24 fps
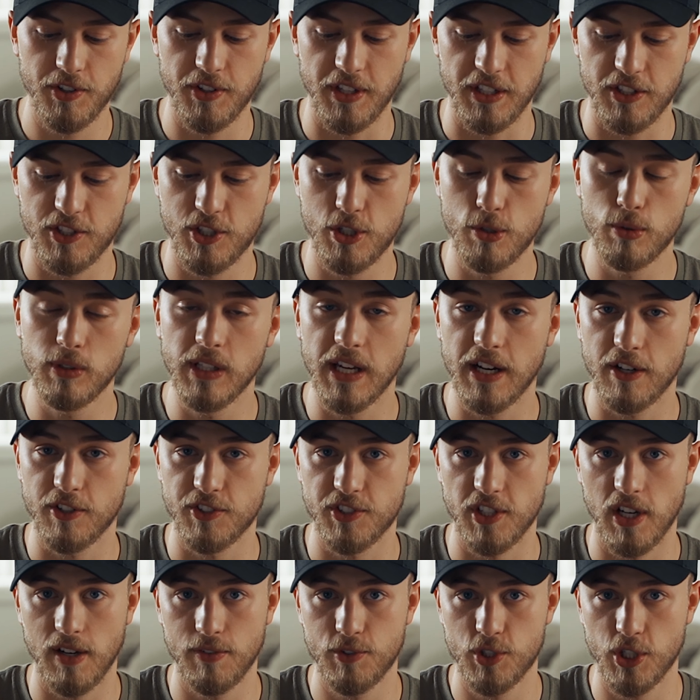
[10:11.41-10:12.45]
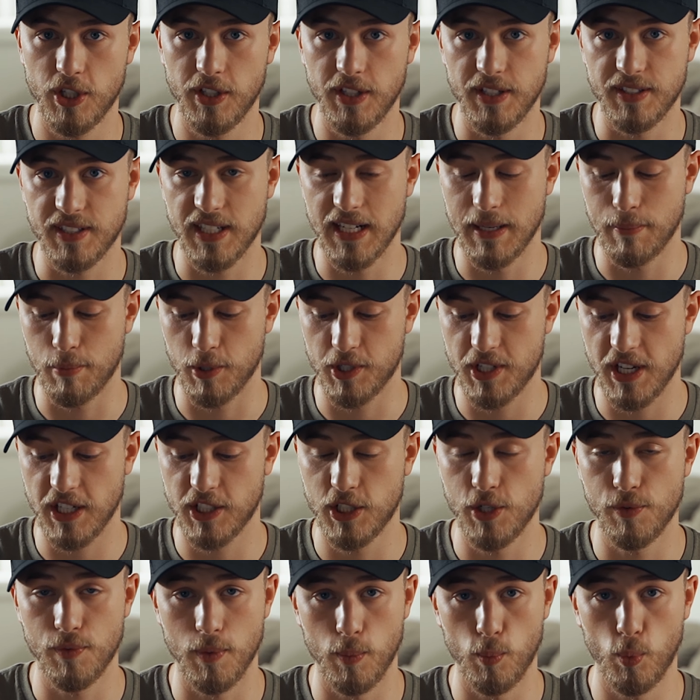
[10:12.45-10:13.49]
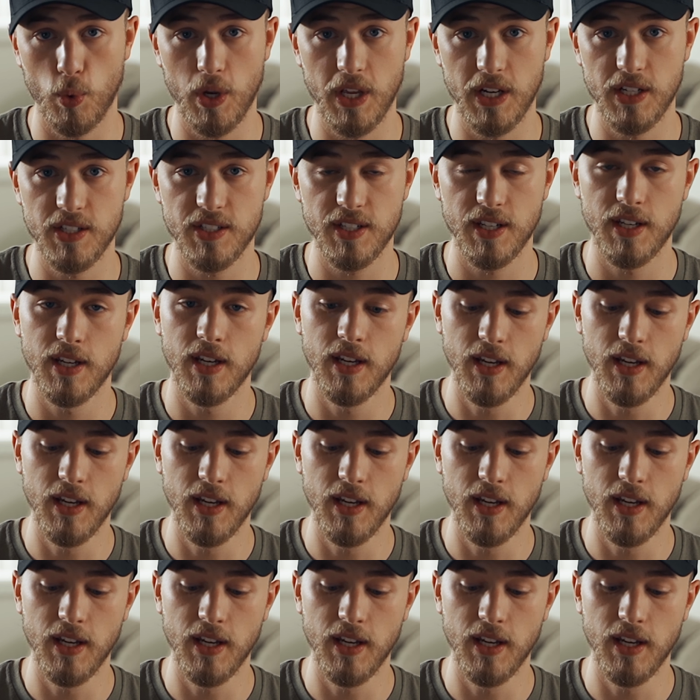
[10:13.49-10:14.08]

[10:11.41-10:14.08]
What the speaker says: that 2-layer soft shell that's gonna protect you from wind,